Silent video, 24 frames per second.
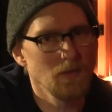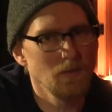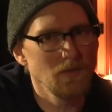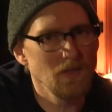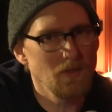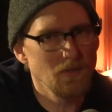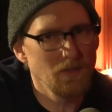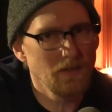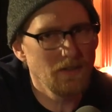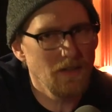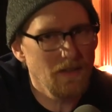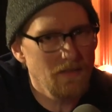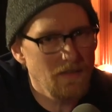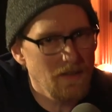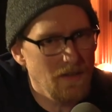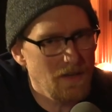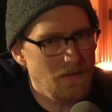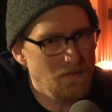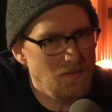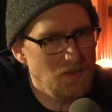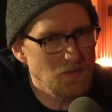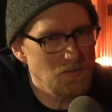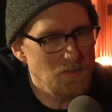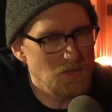telling me the other day they
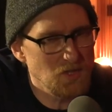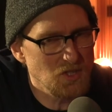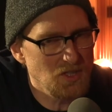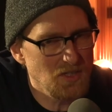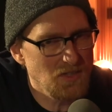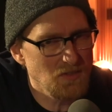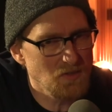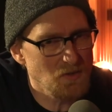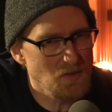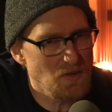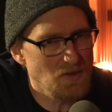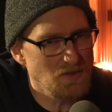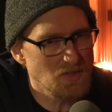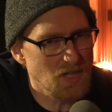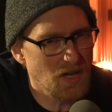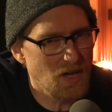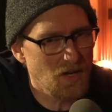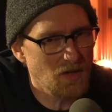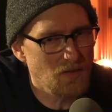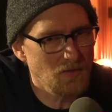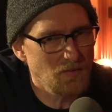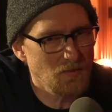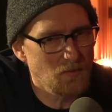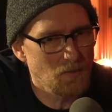have these machines around
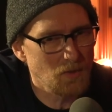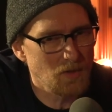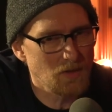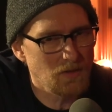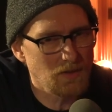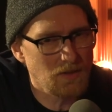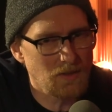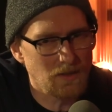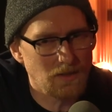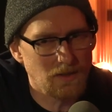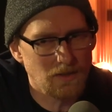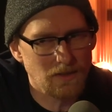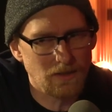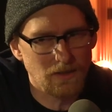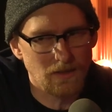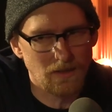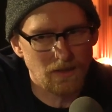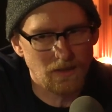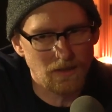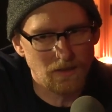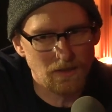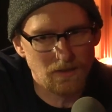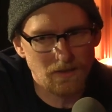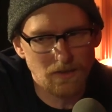town where like
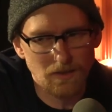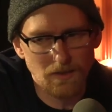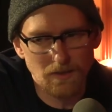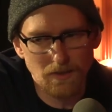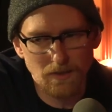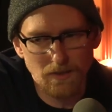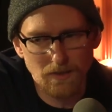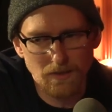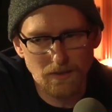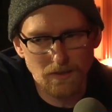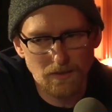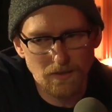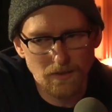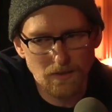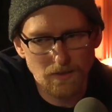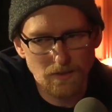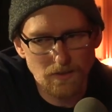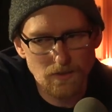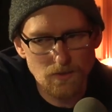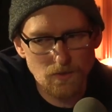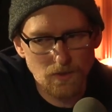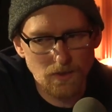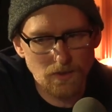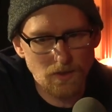
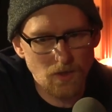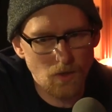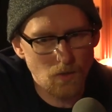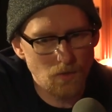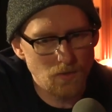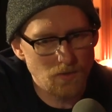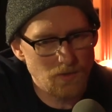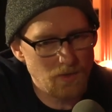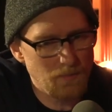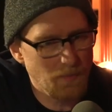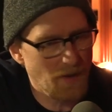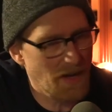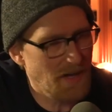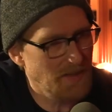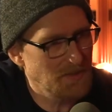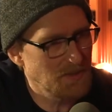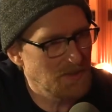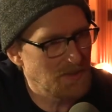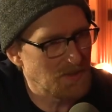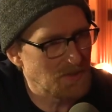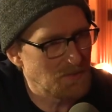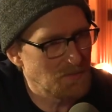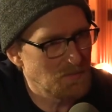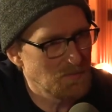you can go and
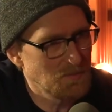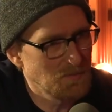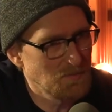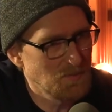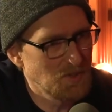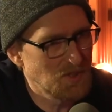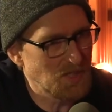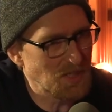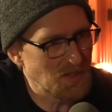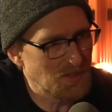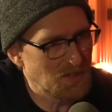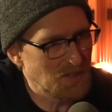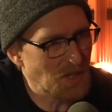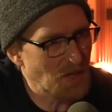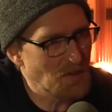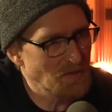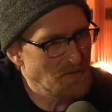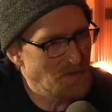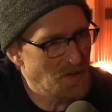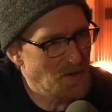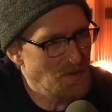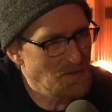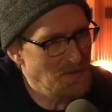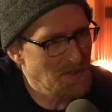deposit a cell
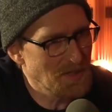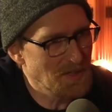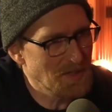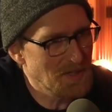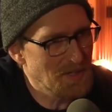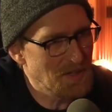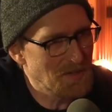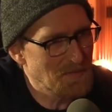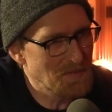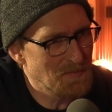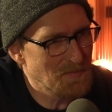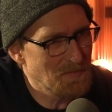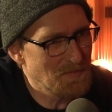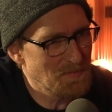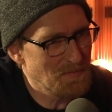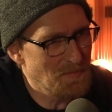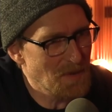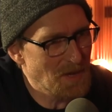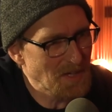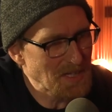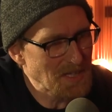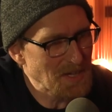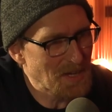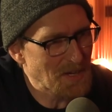phone and get
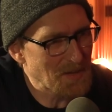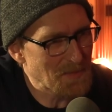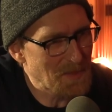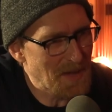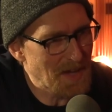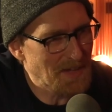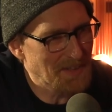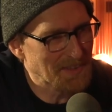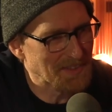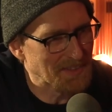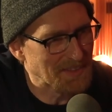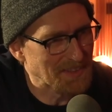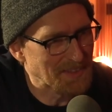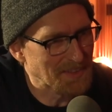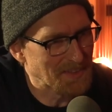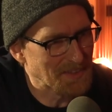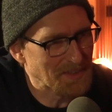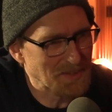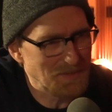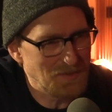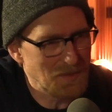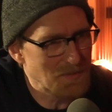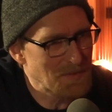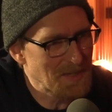money automatically,
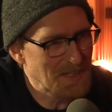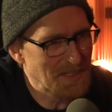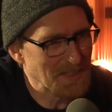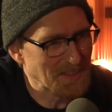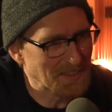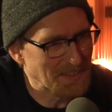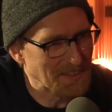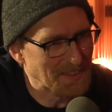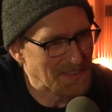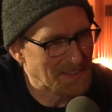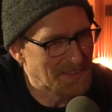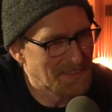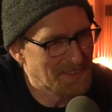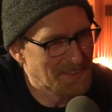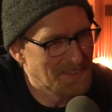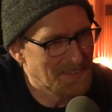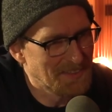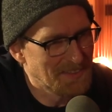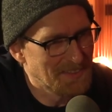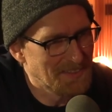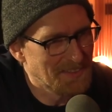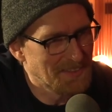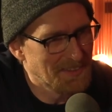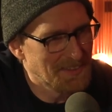like immediately.
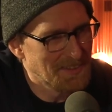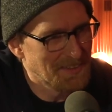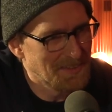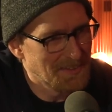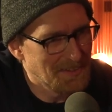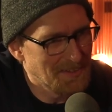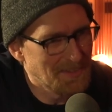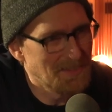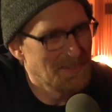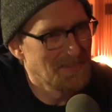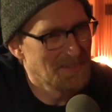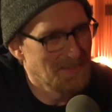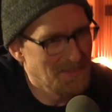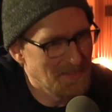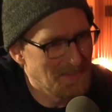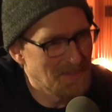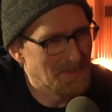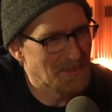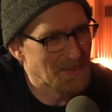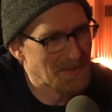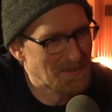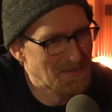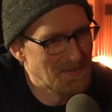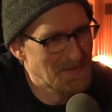Oh, wow.
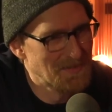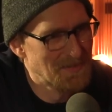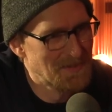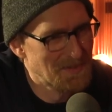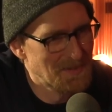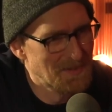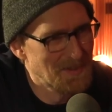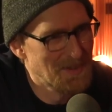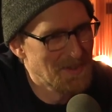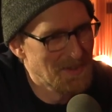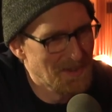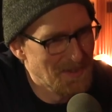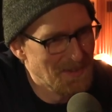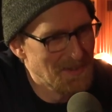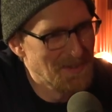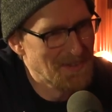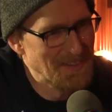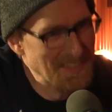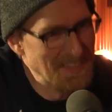And we're in the future.